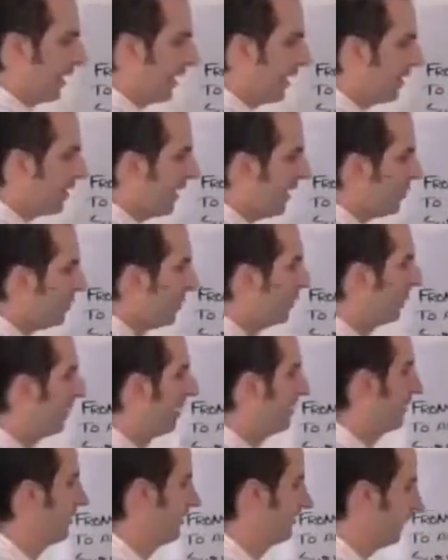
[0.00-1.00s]
At that
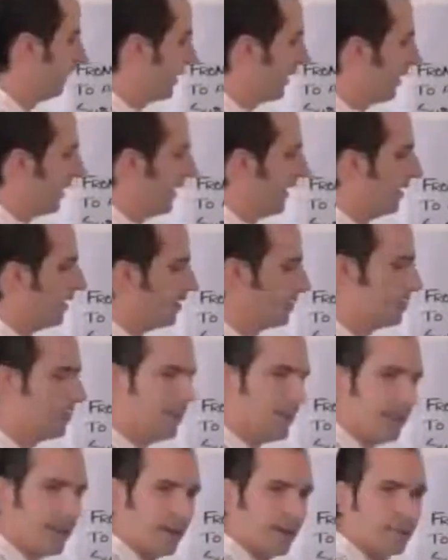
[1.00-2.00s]
point, it's
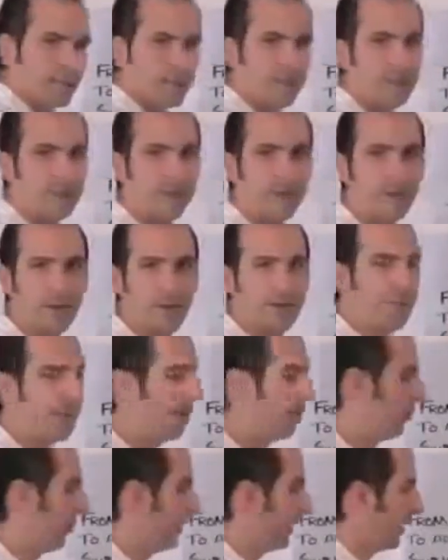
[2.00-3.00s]
really up to you
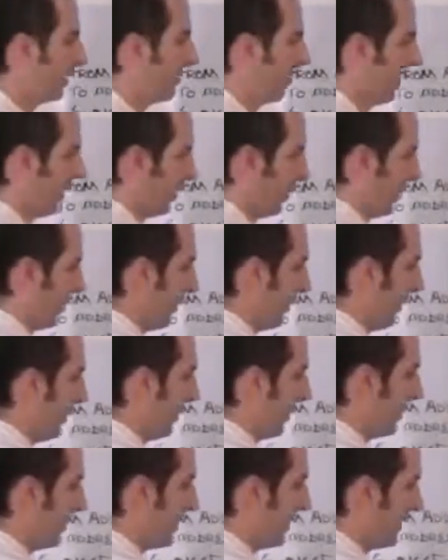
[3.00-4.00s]
about what you want to put
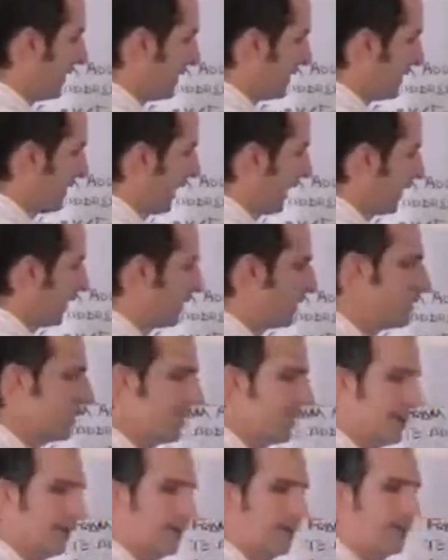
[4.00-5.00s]
into this text.
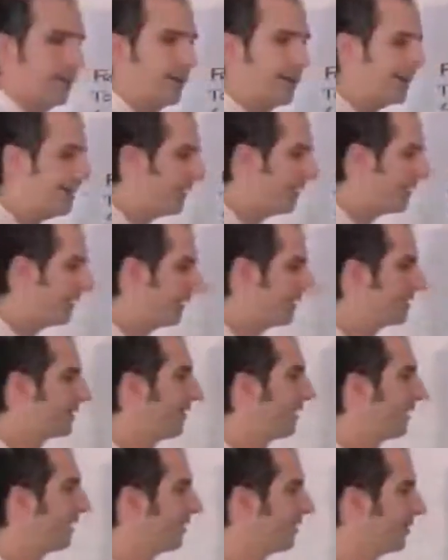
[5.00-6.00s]
The key
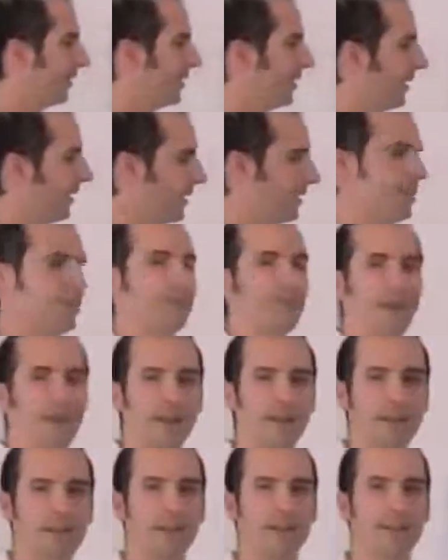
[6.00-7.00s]
things are really is
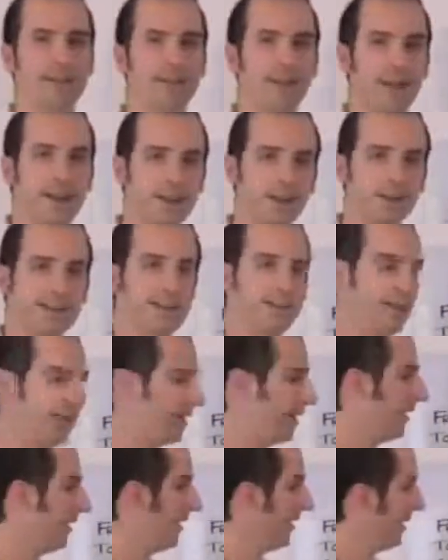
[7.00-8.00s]
making that text
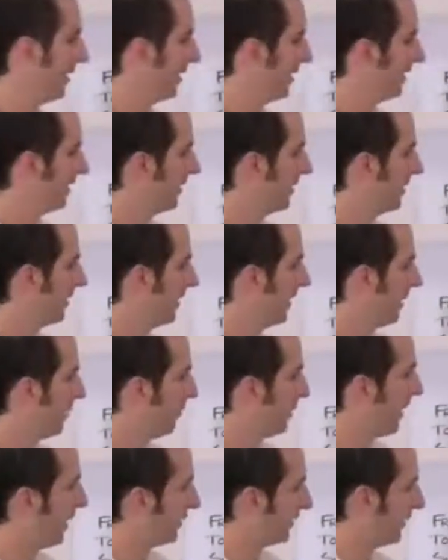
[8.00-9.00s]

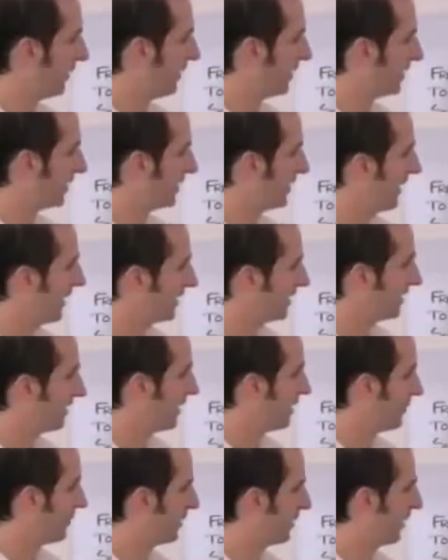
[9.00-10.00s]
about the exact
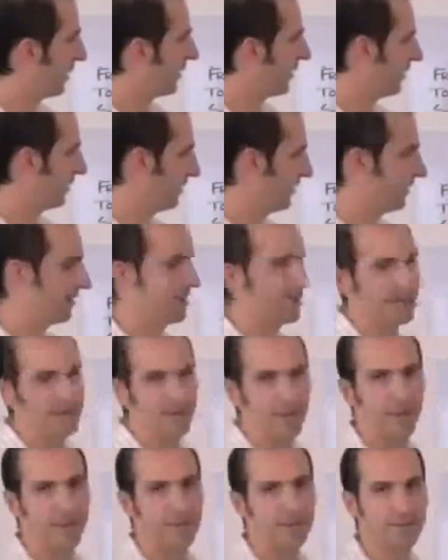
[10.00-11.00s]
same thing that the
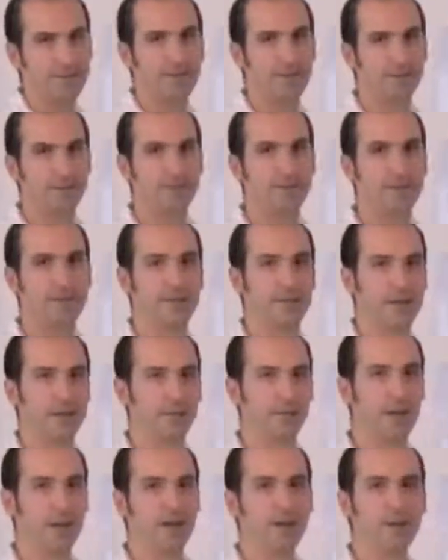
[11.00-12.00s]
email is ultimately
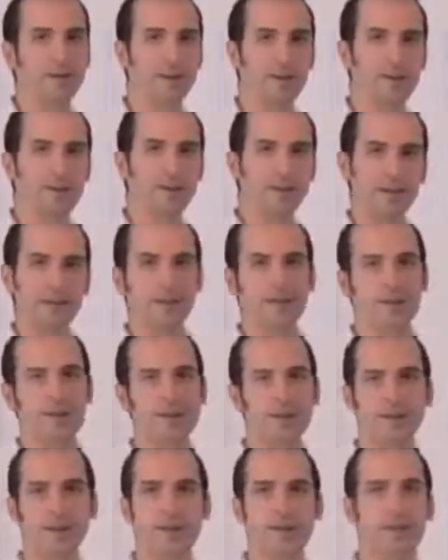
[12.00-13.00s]
about. You don't
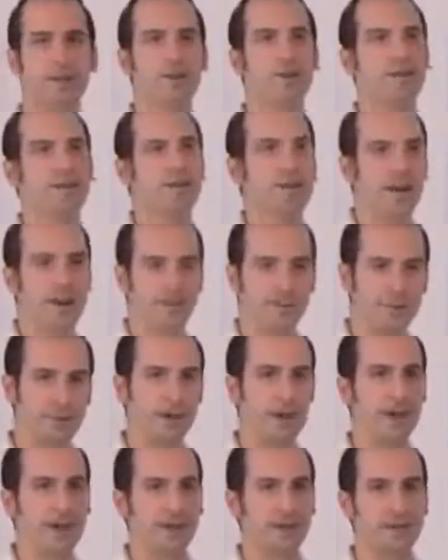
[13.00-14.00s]
ever want to go off
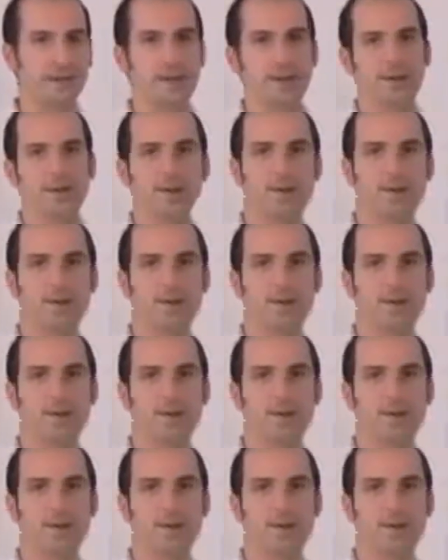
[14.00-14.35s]
track.